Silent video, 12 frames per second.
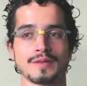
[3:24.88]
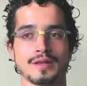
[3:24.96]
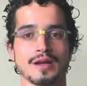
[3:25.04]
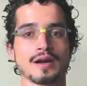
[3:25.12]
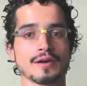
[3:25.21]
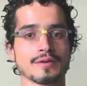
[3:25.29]

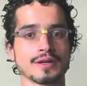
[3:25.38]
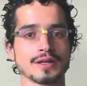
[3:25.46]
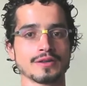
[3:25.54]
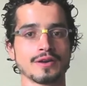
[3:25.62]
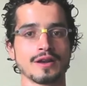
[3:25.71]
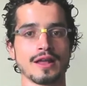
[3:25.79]
hungry
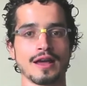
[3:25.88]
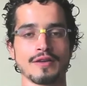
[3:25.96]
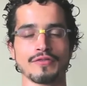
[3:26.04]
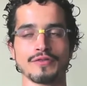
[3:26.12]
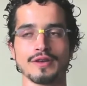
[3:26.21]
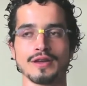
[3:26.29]
in your
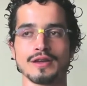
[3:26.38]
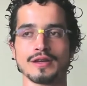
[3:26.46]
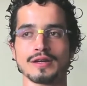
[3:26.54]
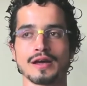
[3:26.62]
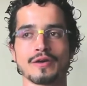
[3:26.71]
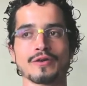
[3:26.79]
life,
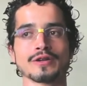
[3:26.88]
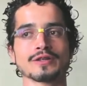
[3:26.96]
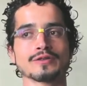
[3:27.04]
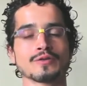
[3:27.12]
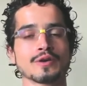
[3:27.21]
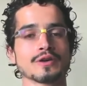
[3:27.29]

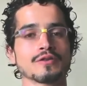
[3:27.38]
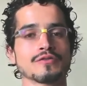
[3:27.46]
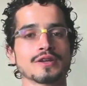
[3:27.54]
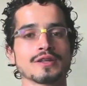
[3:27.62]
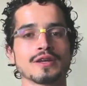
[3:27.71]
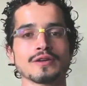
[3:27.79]
according to
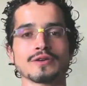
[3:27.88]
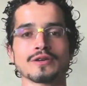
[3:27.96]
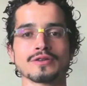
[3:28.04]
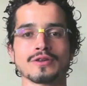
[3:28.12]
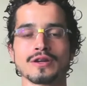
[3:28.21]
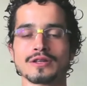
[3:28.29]
Ayurveda,
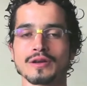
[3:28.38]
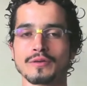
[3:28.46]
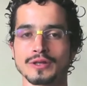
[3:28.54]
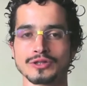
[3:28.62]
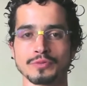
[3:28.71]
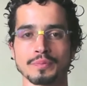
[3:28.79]
you're not a
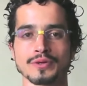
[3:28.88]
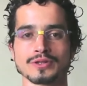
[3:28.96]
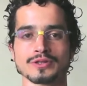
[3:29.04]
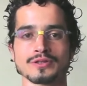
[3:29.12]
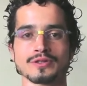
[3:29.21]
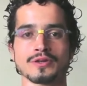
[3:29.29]
rich
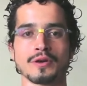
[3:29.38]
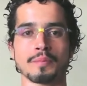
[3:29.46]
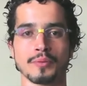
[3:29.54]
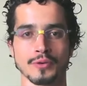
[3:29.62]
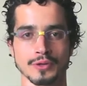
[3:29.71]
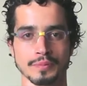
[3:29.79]
person, you're a
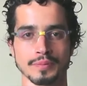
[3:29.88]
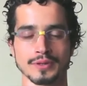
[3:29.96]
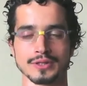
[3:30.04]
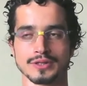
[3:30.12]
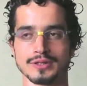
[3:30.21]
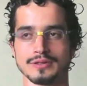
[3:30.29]
poor
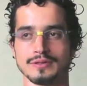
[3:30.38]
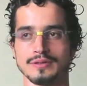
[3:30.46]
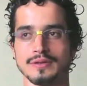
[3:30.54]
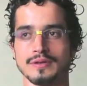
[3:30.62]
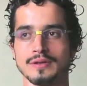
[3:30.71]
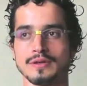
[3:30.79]
person.
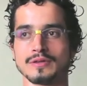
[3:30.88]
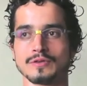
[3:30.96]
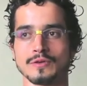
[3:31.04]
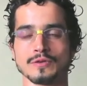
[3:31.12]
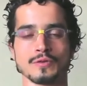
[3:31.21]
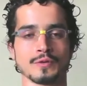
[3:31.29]

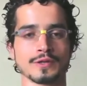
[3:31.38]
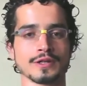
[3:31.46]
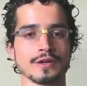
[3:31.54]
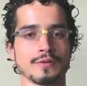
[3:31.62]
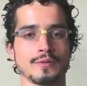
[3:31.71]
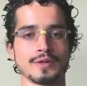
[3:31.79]
Don't
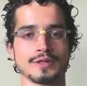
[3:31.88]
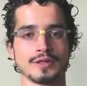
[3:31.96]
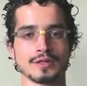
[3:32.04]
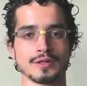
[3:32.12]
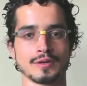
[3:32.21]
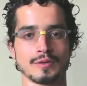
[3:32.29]
worry,
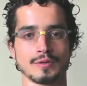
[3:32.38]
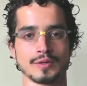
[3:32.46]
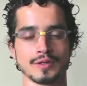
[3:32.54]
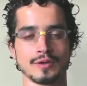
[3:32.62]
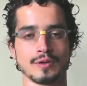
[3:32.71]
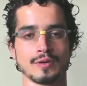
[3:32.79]
we
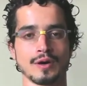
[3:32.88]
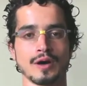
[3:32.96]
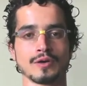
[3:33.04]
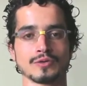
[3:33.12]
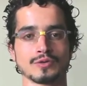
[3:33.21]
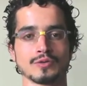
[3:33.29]
know
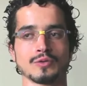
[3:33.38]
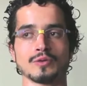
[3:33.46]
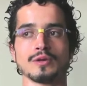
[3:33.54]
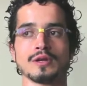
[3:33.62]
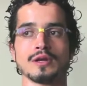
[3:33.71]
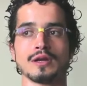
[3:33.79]
how
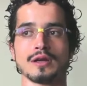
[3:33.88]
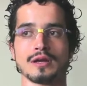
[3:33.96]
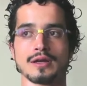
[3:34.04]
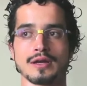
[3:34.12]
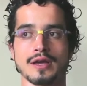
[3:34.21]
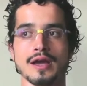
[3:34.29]
to
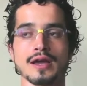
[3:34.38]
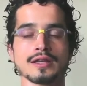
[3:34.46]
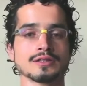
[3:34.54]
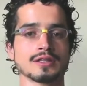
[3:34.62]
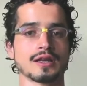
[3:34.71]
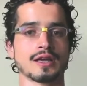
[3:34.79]

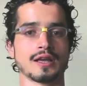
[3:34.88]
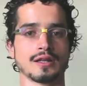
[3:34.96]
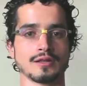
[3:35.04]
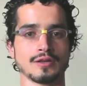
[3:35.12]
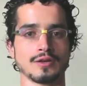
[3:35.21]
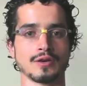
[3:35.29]
enhance
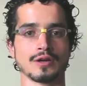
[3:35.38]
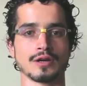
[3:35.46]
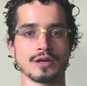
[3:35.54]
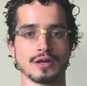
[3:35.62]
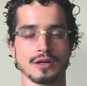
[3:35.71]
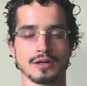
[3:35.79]
again your
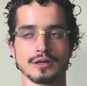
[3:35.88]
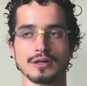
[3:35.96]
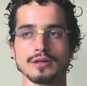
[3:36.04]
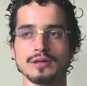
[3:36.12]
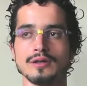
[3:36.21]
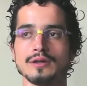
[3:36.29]
hunger.